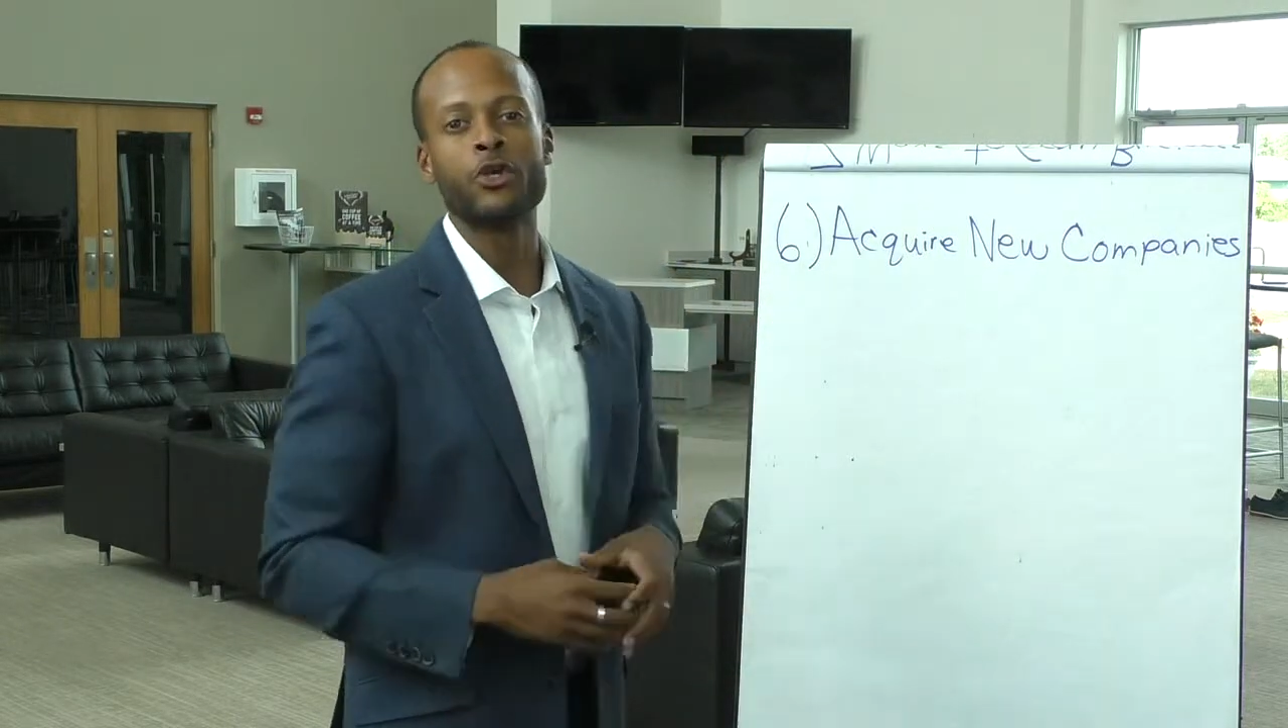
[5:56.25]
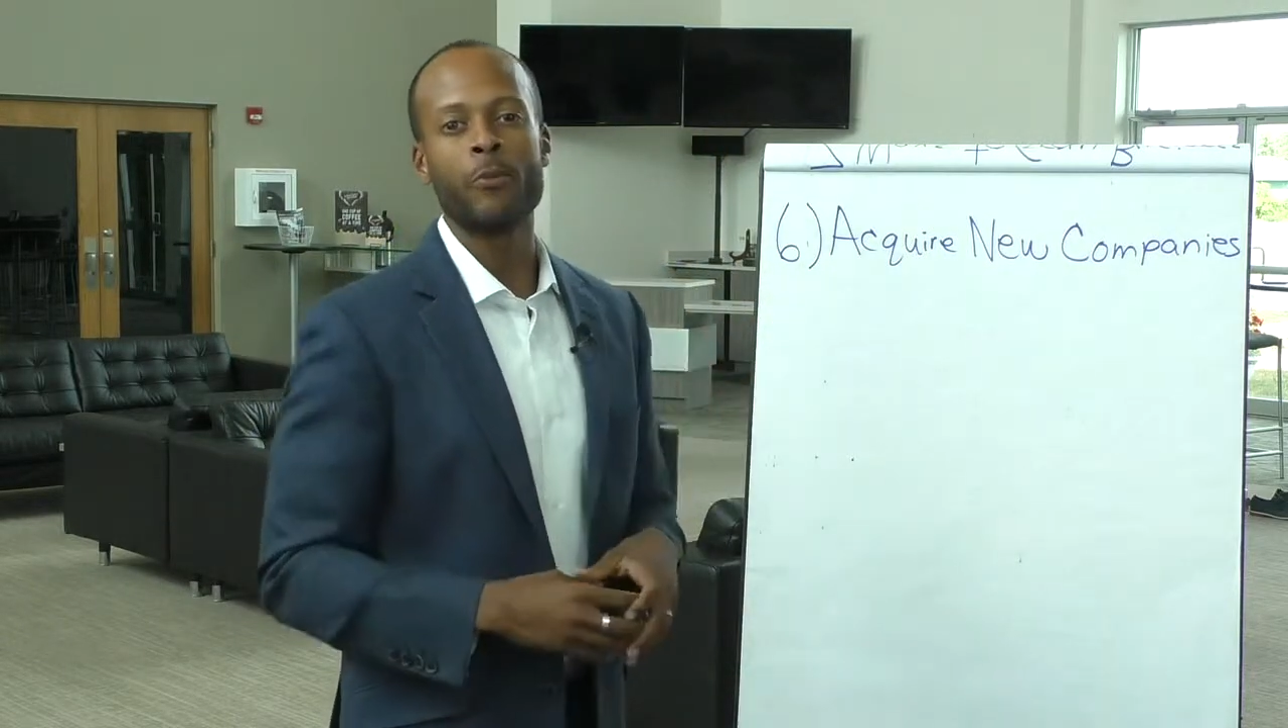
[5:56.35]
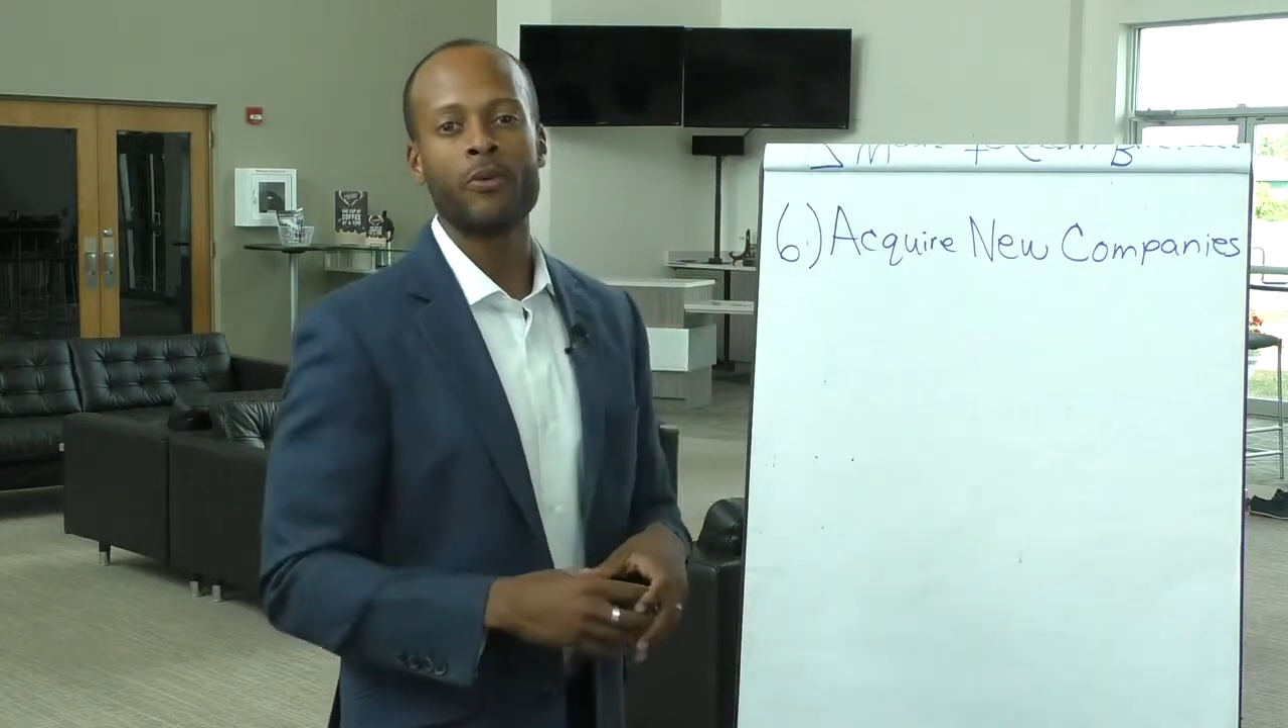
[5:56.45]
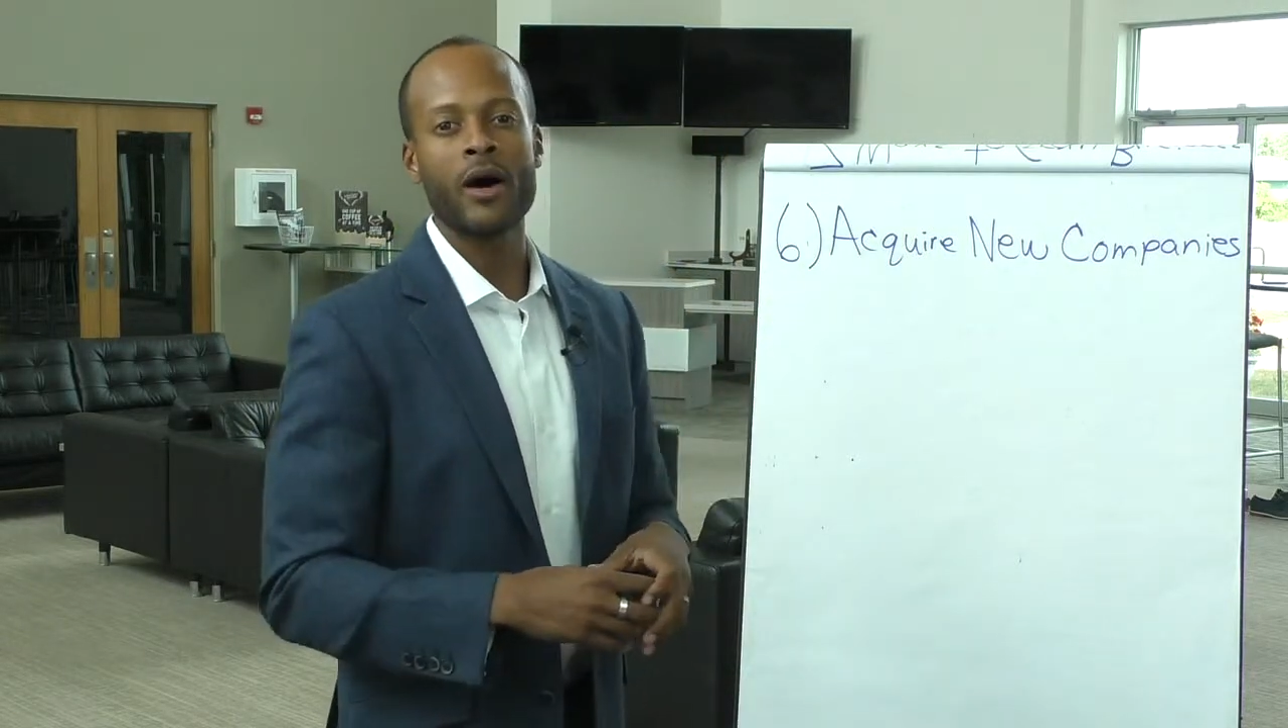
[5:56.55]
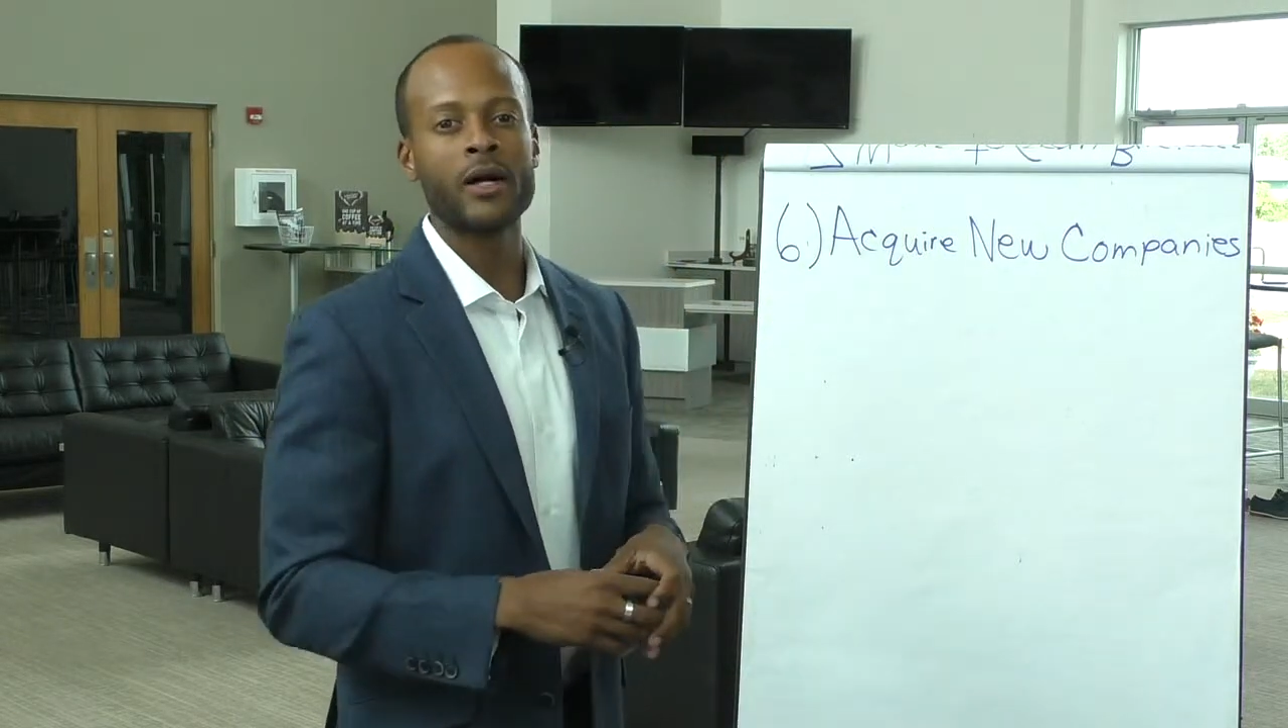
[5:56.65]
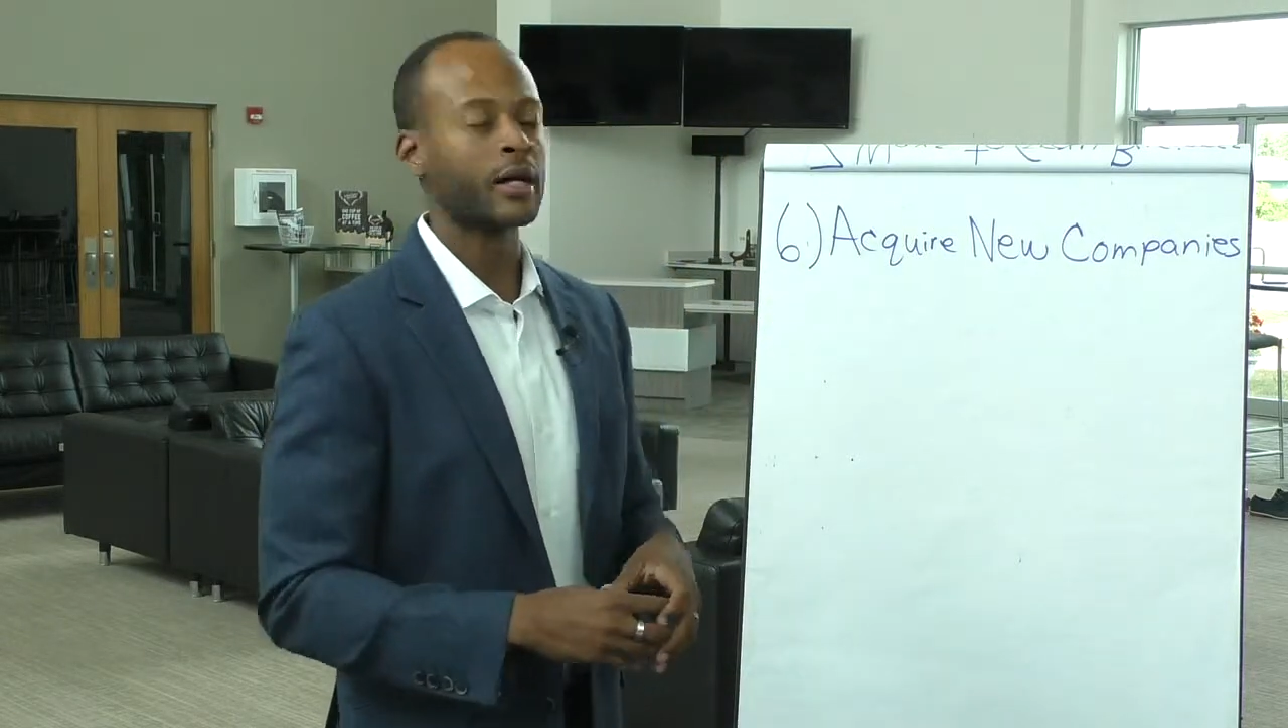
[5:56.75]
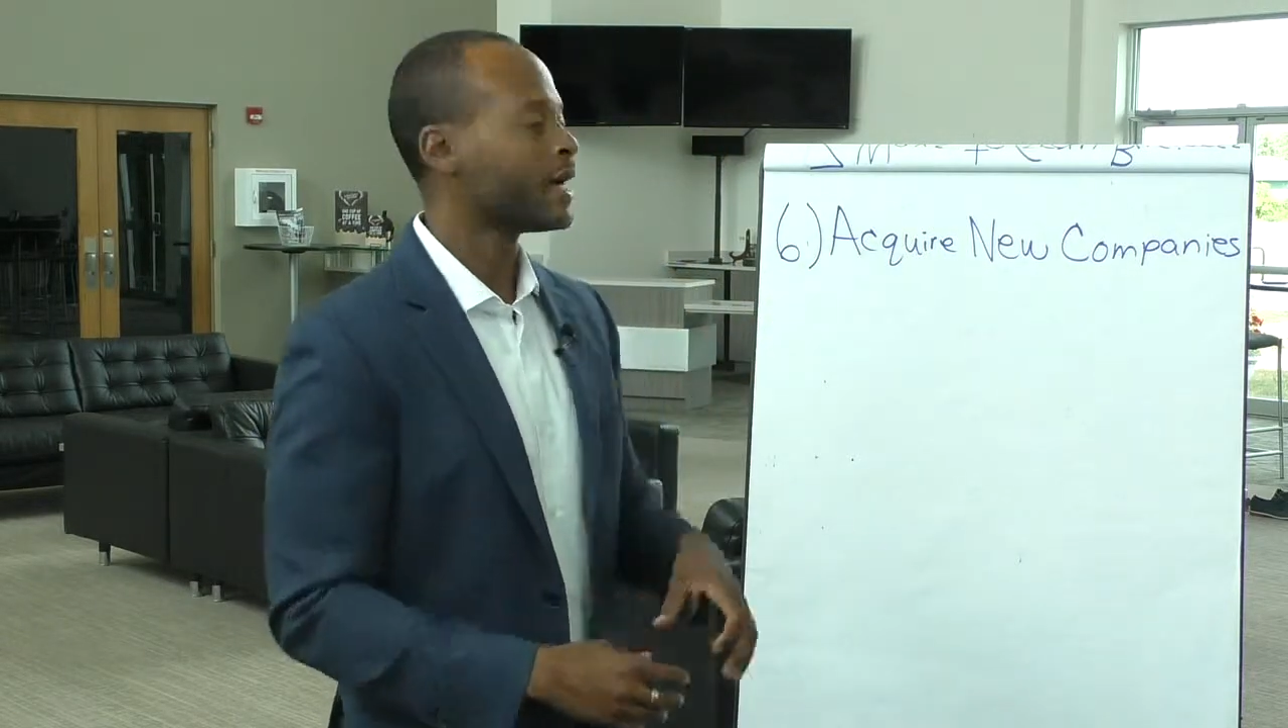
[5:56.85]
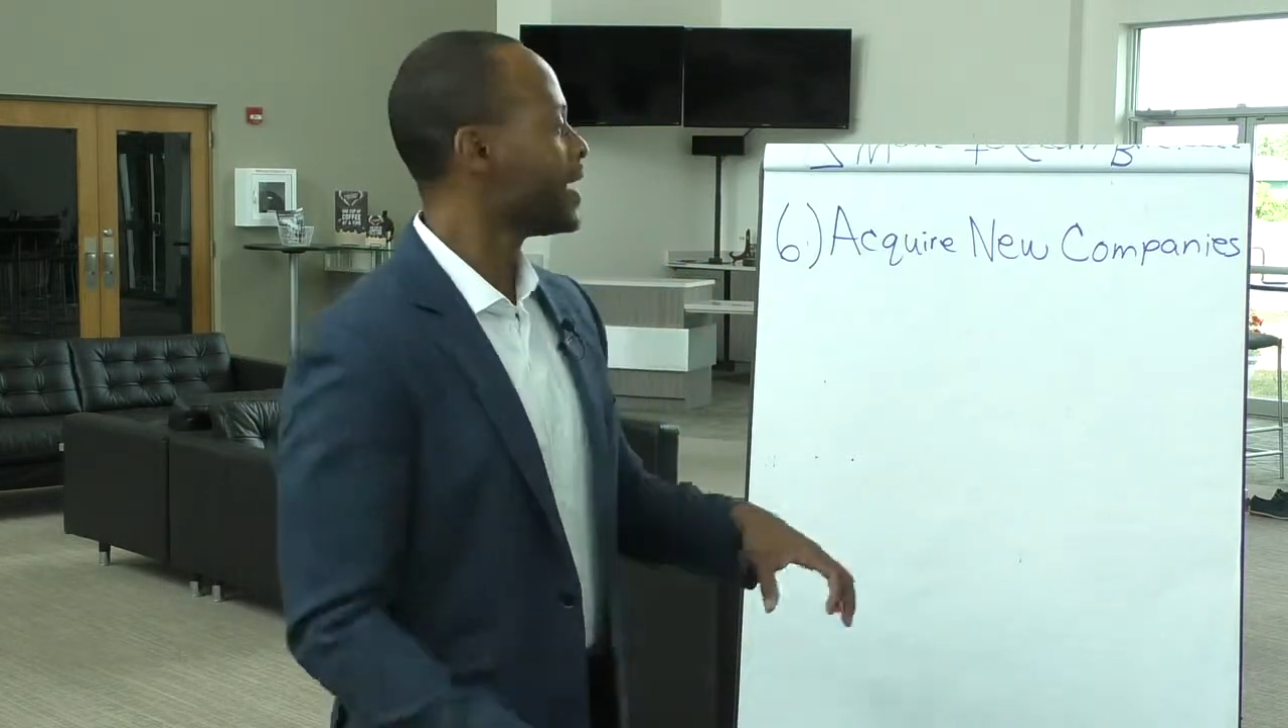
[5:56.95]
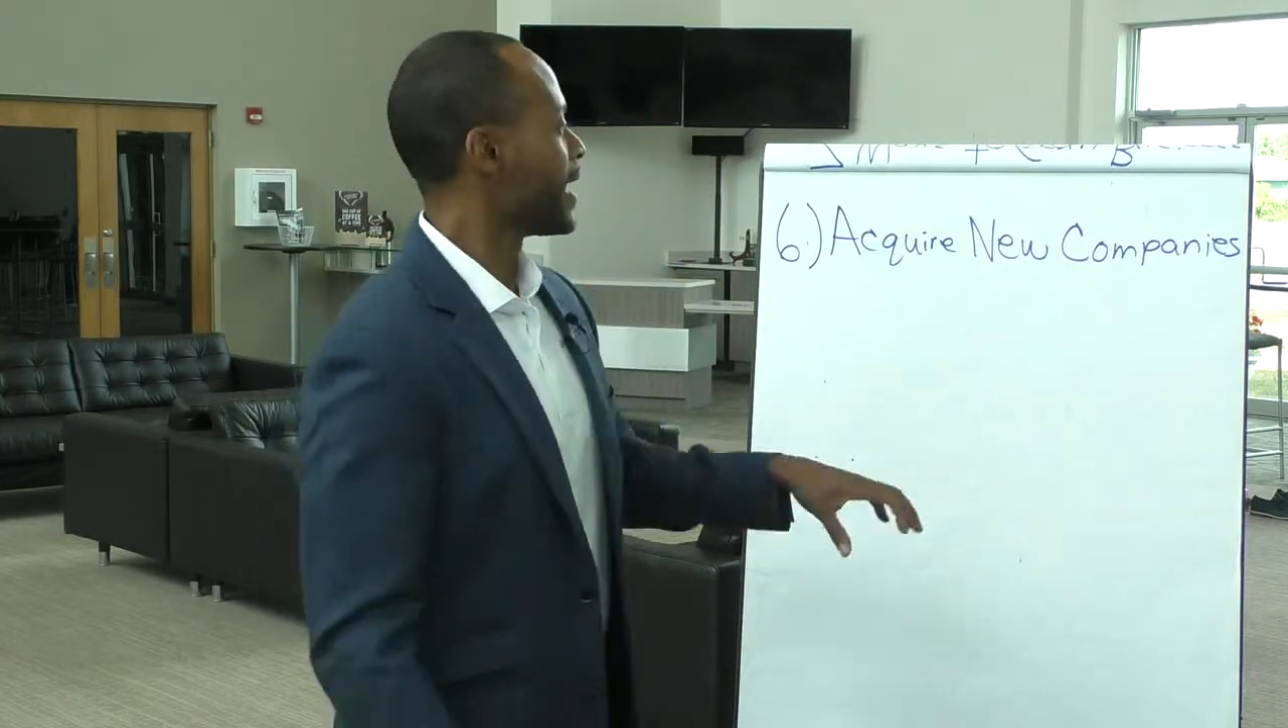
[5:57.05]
your product